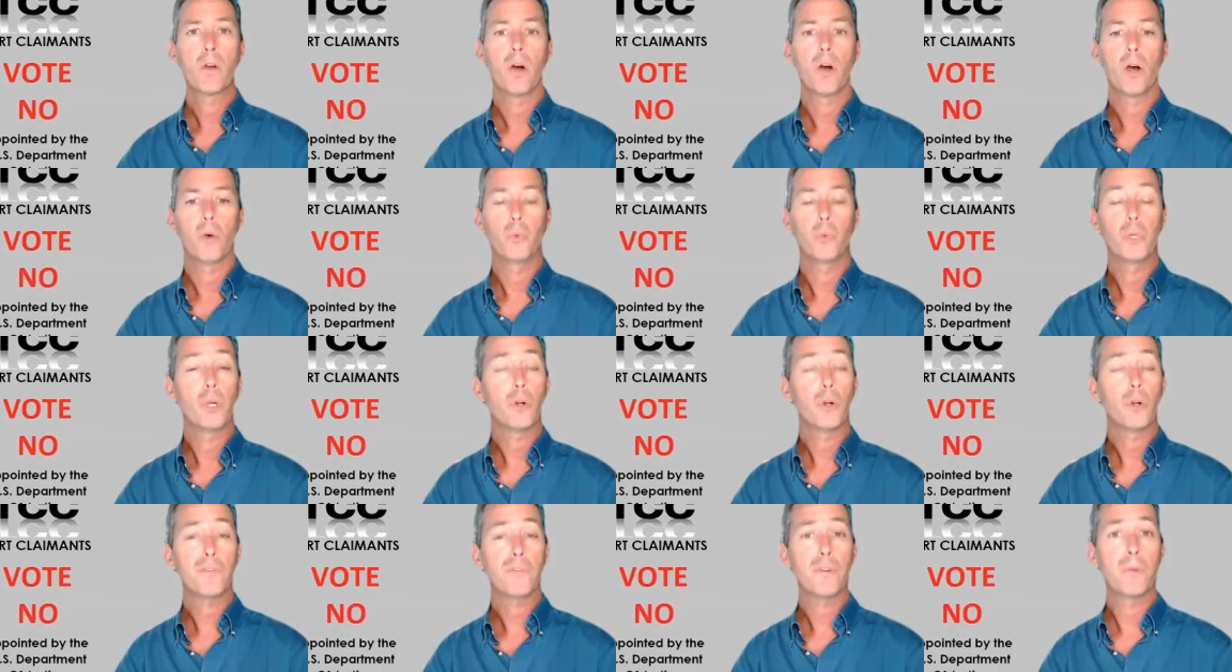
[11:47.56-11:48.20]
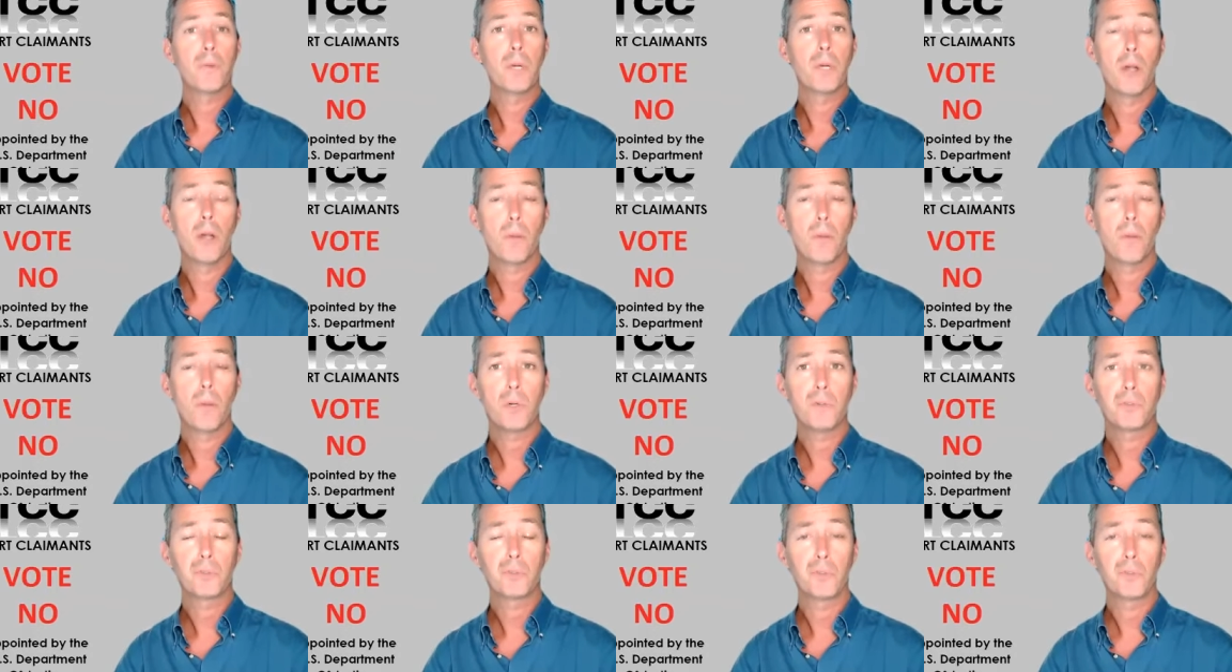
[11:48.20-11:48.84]
we heard from a
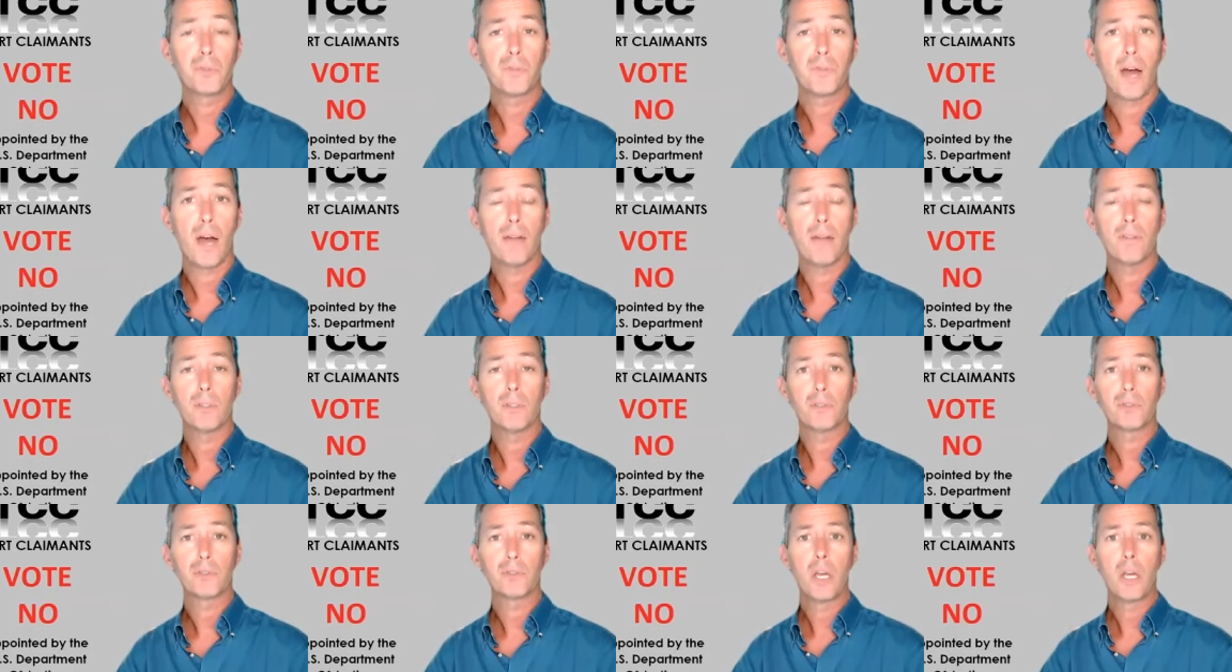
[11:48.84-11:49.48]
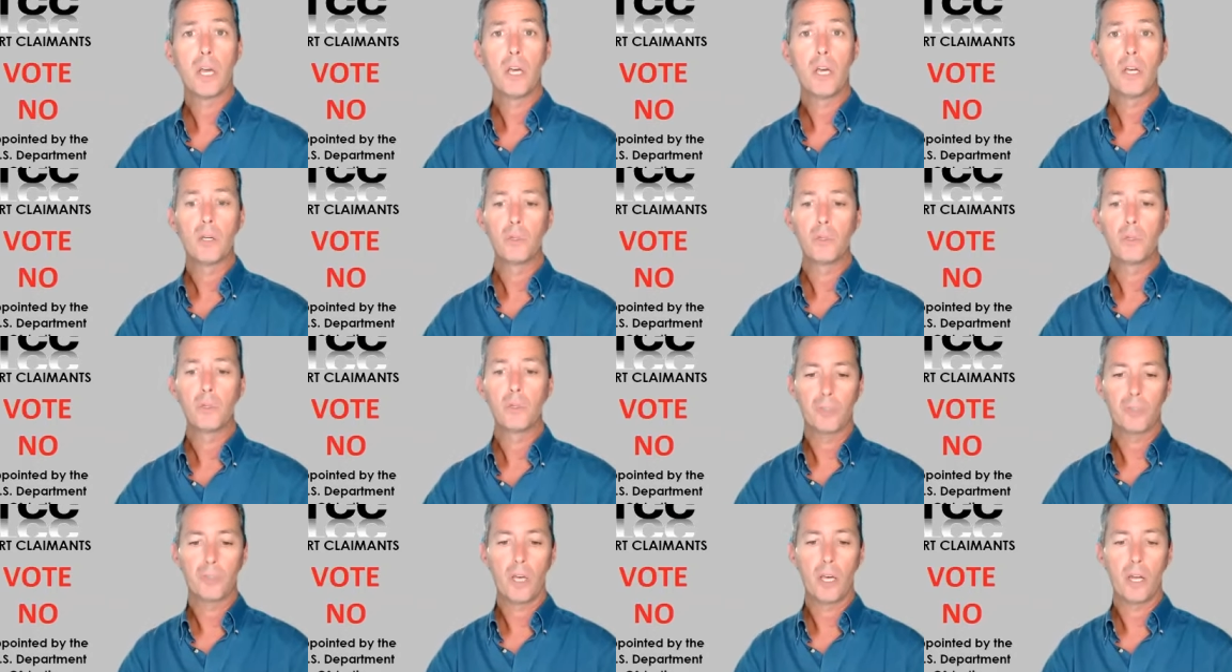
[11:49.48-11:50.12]
number of survivors who
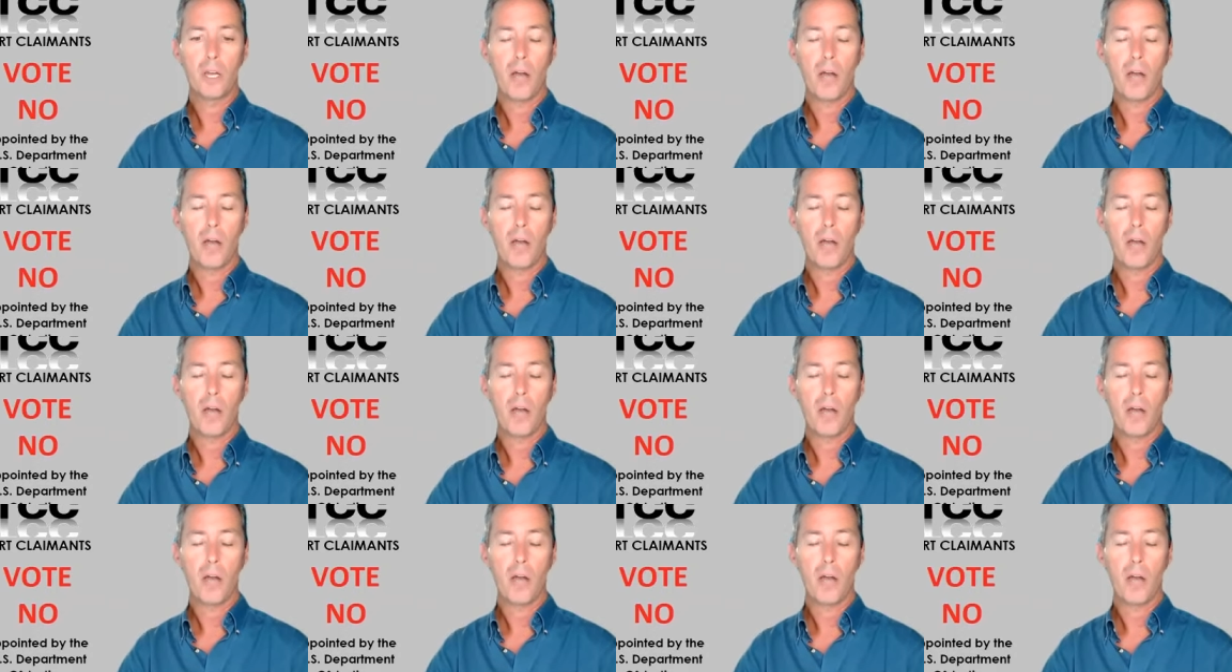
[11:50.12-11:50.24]
said,